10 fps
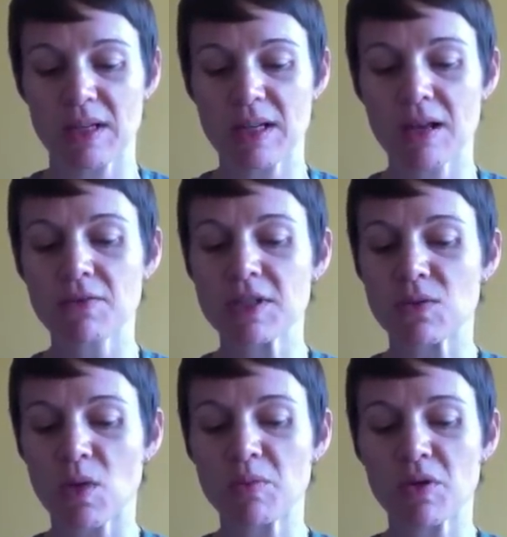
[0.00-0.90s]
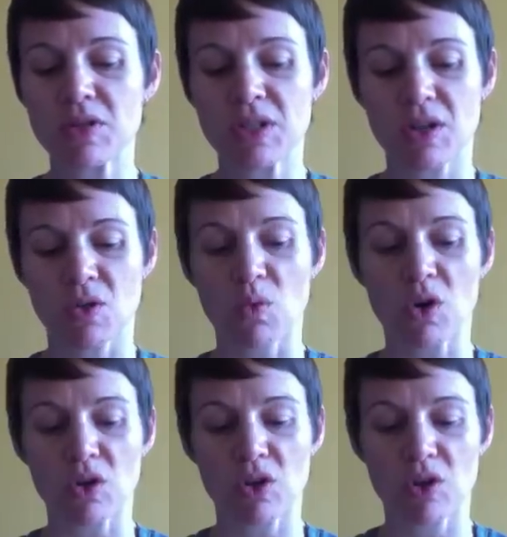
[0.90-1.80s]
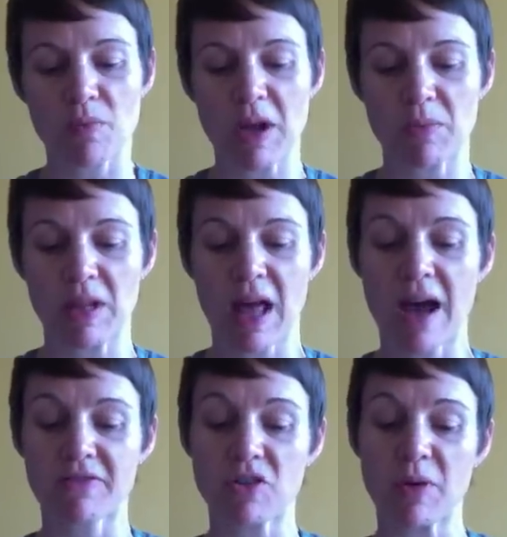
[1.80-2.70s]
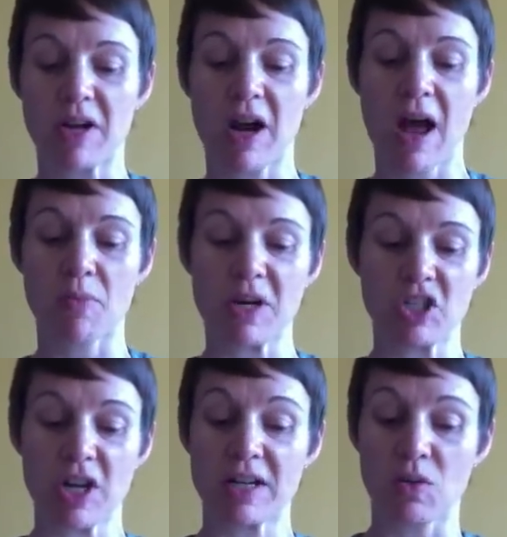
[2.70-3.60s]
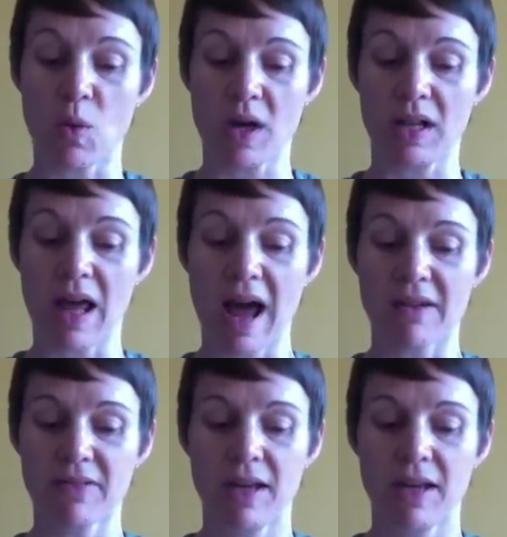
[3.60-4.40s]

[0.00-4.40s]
Dad was the one person in the world who could make me laugh, no matter how much I didn't want to laugh.